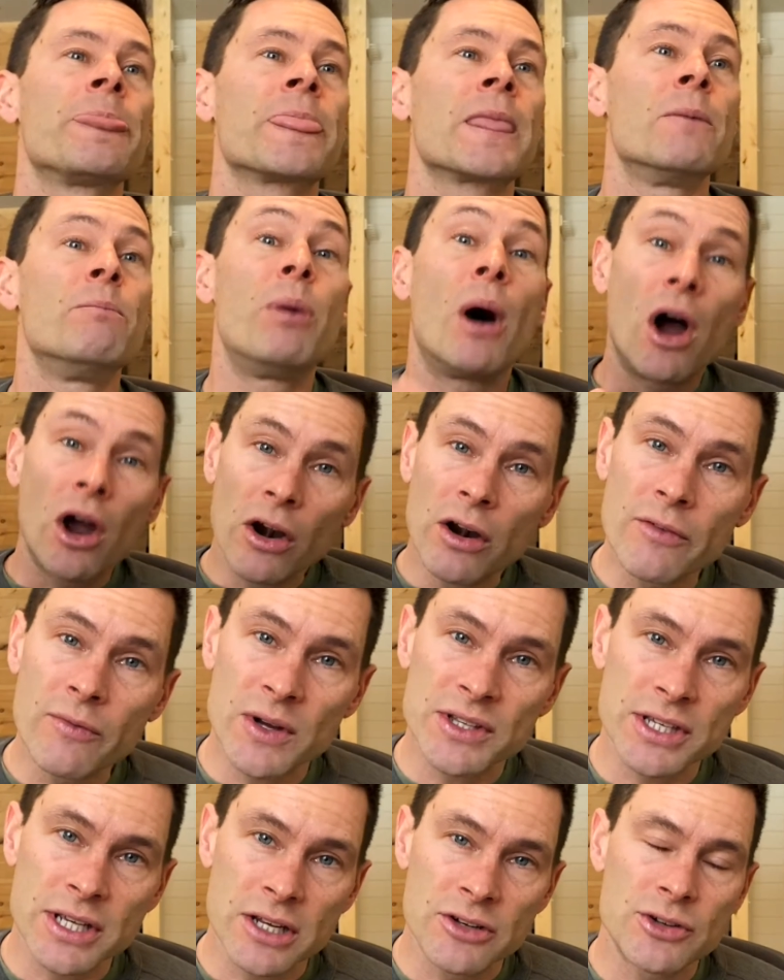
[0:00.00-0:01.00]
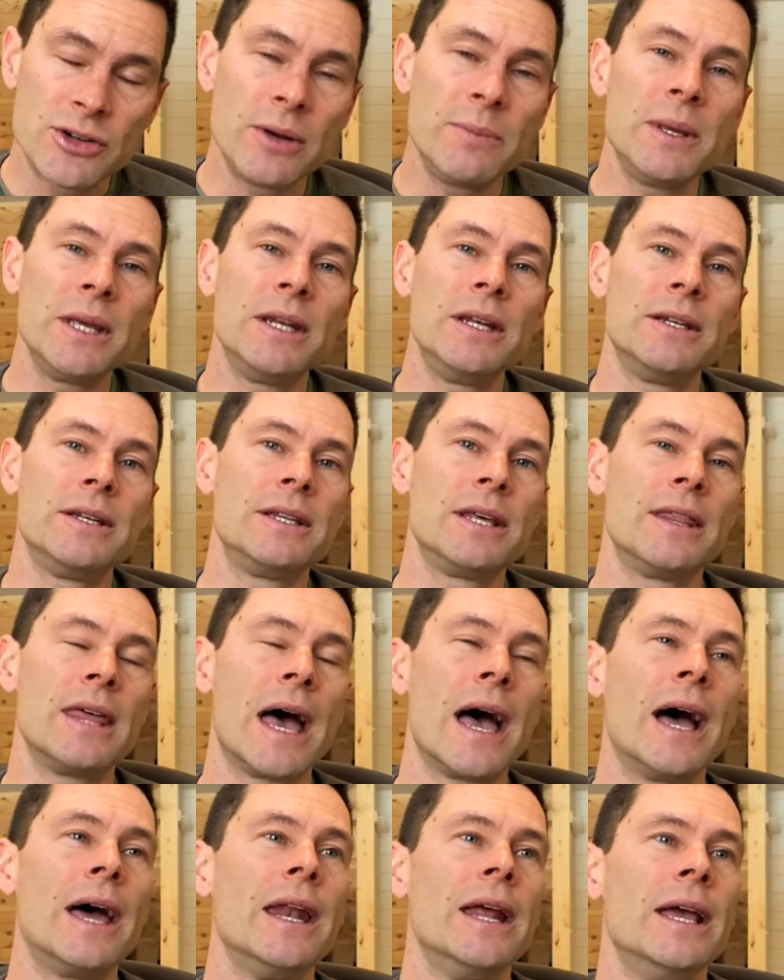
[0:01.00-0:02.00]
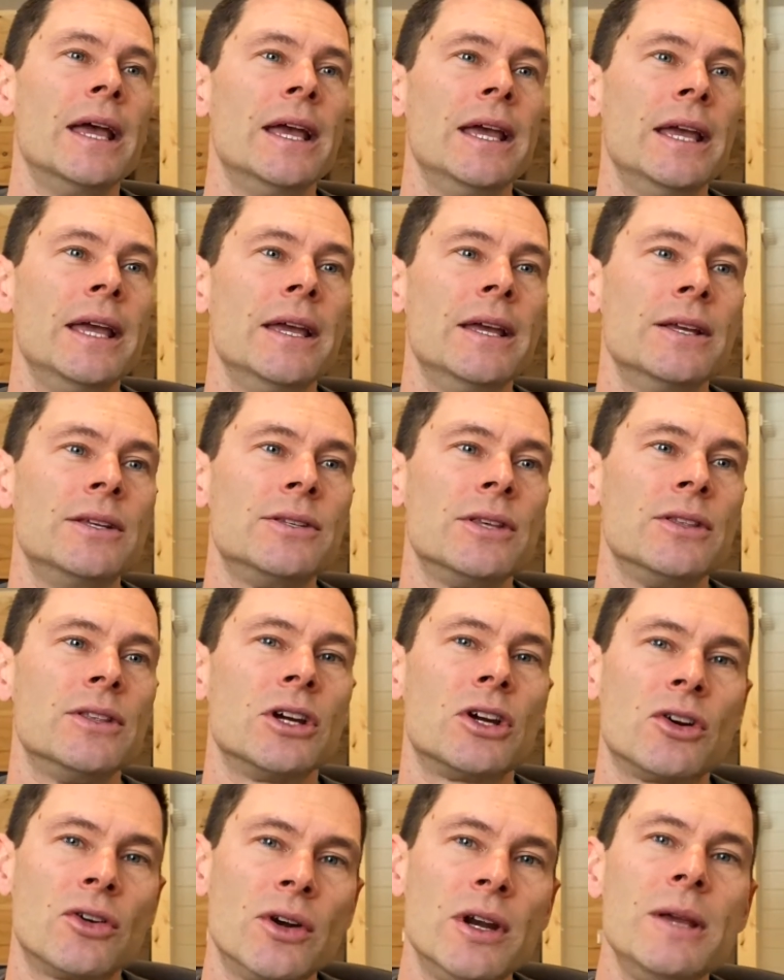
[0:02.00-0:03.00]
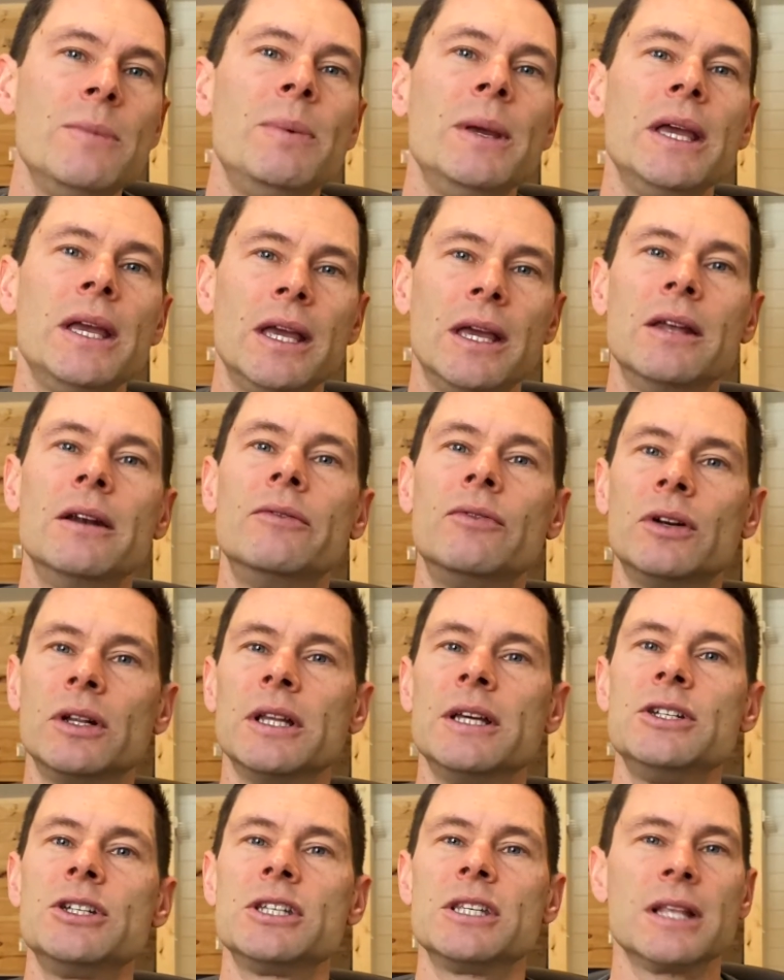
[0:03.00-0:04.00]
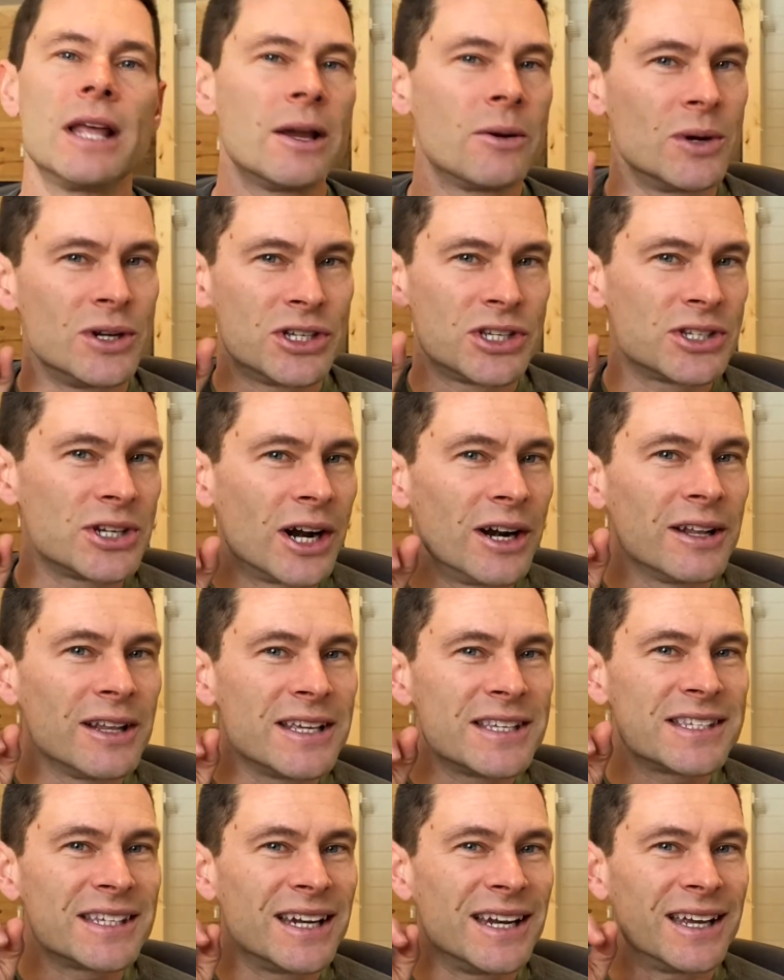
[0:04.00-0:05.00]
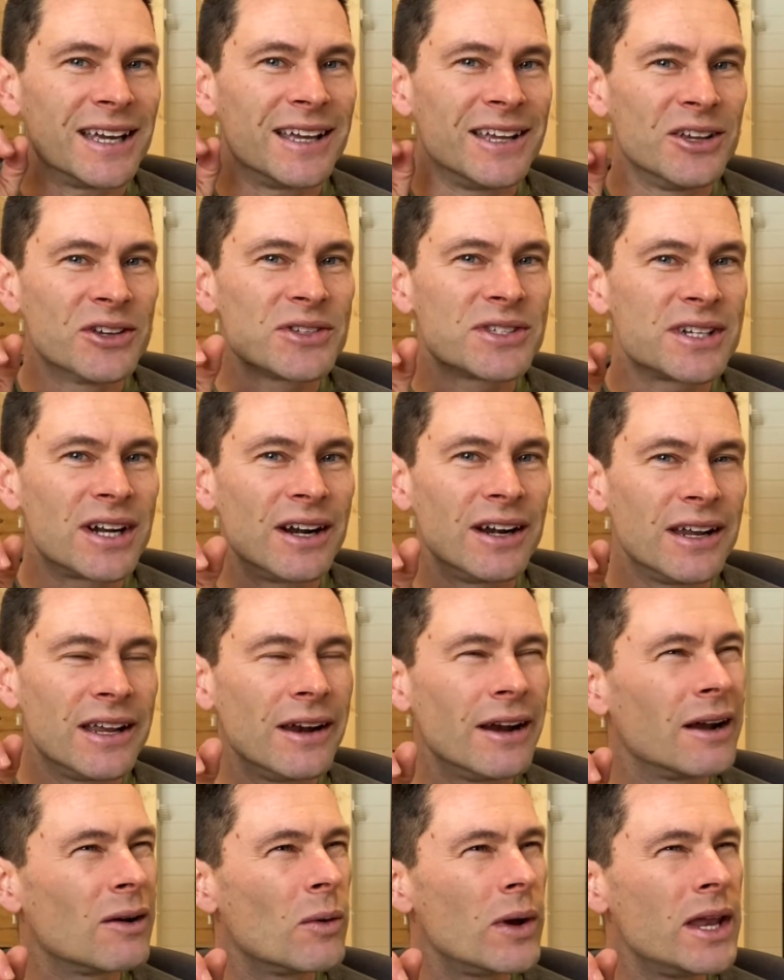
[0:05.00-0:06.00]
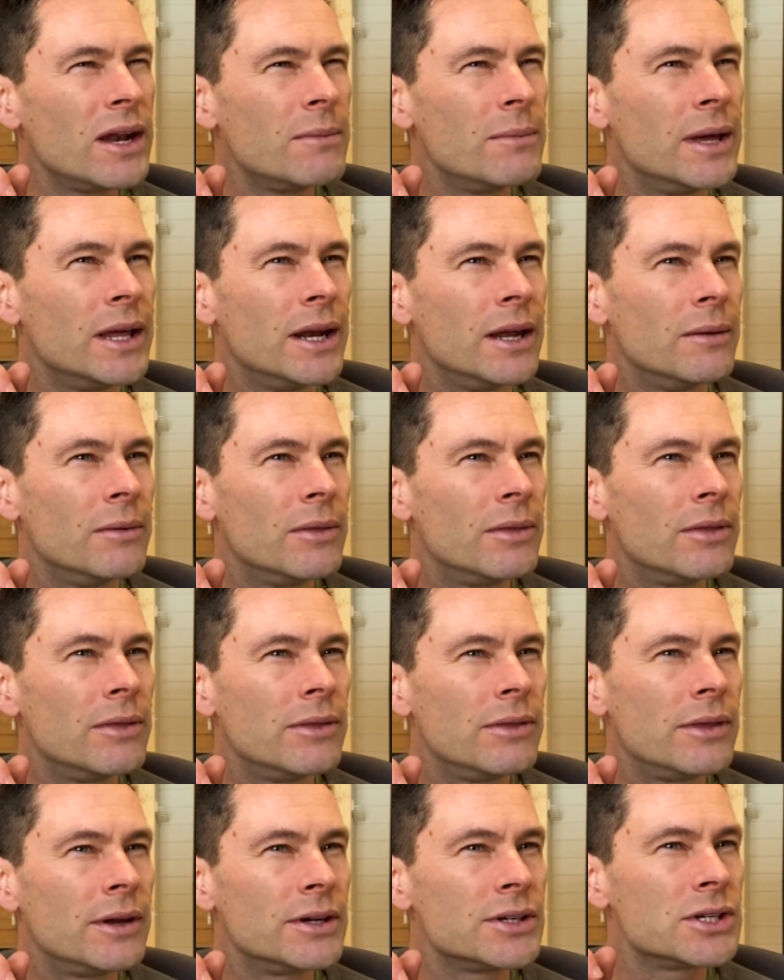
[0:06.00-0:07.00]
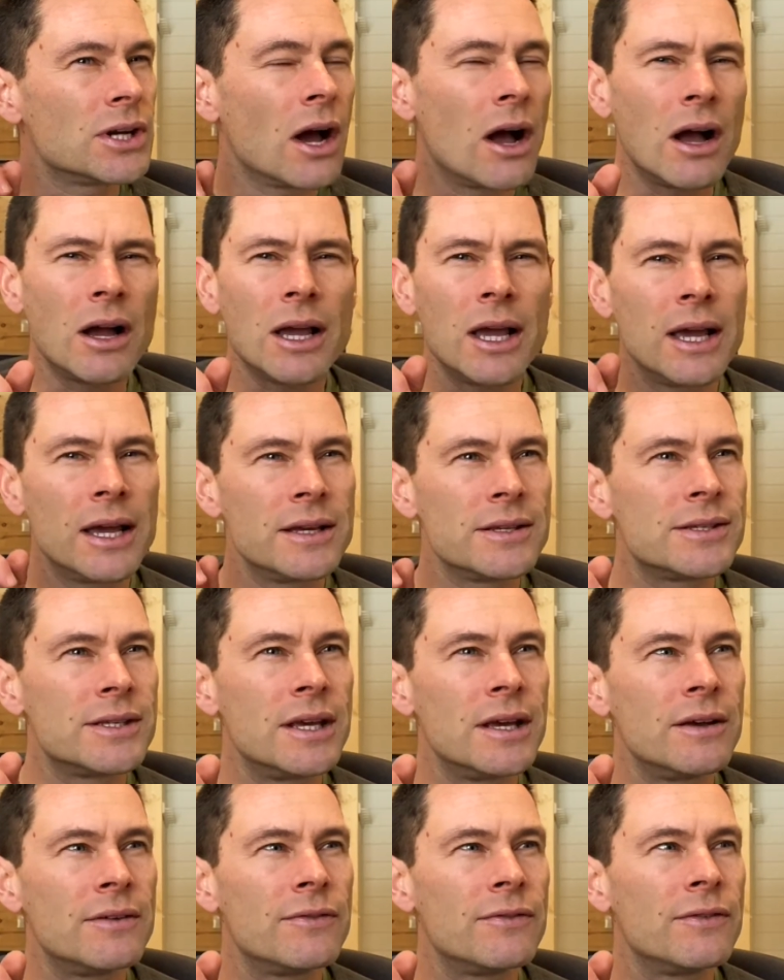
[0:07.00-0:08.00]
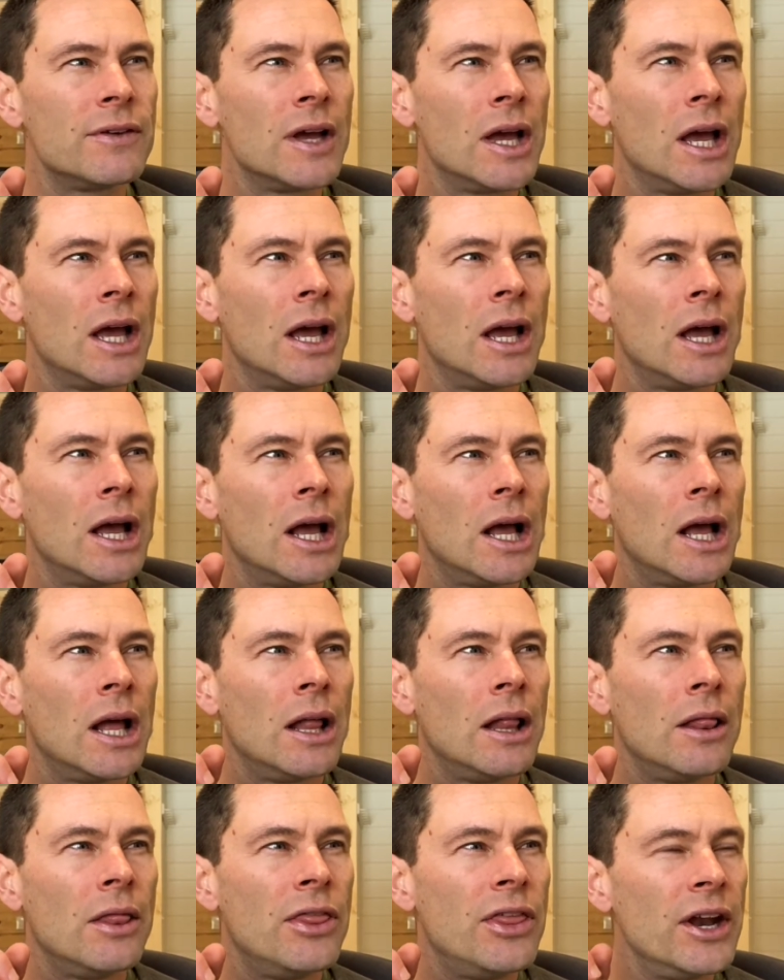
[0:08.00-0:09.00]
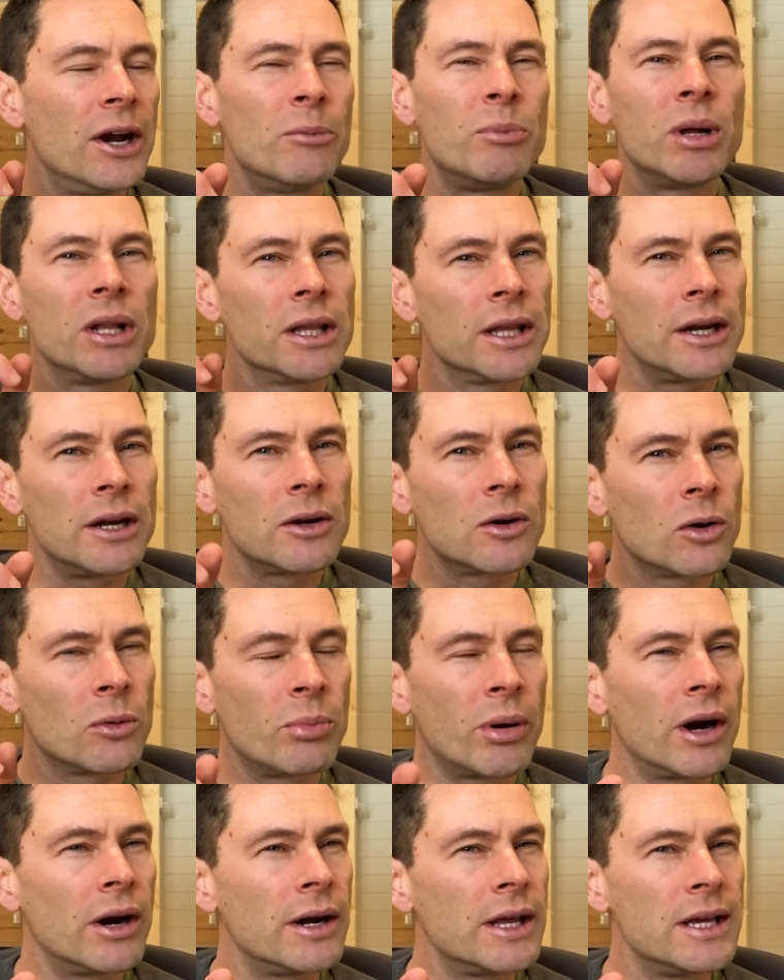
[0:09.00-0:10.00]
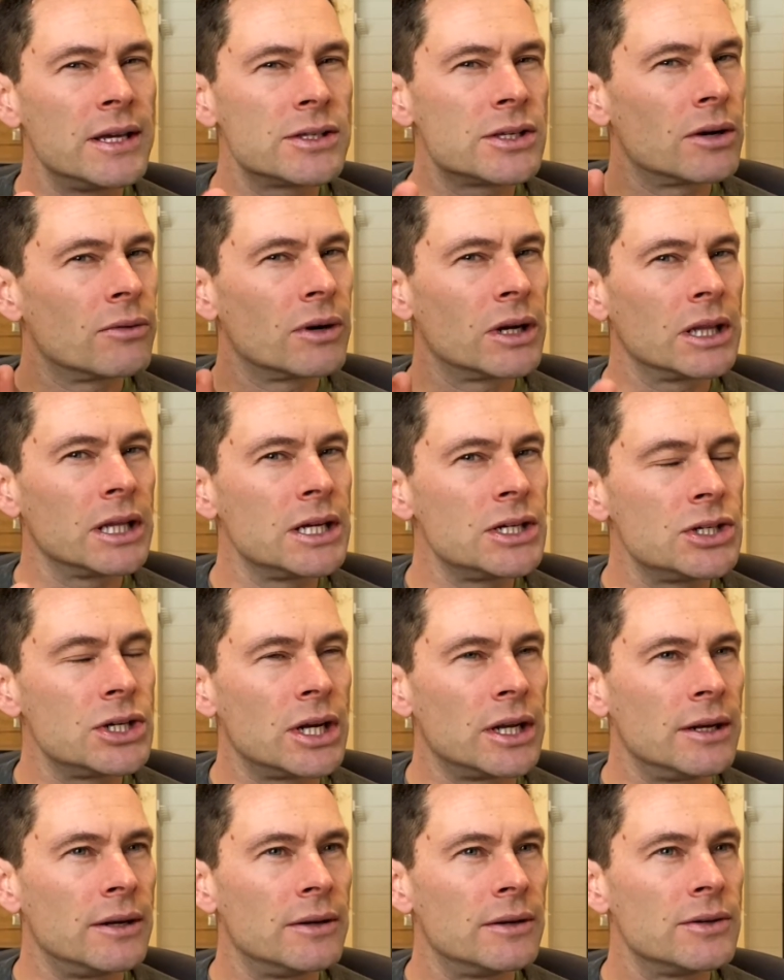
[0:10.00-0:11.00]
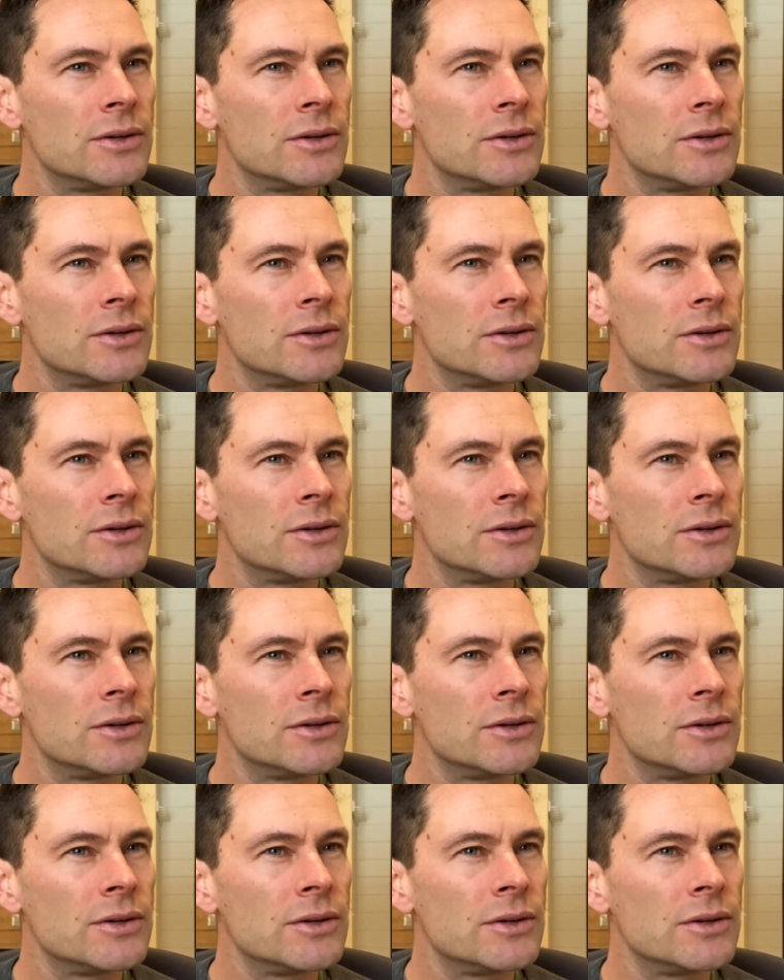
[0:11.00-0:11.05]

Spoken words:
part of what's contributed to that is the creeping in of religious language. Start listening. You'll start hearing, wait a minute, they're talking as if their political party is a religion.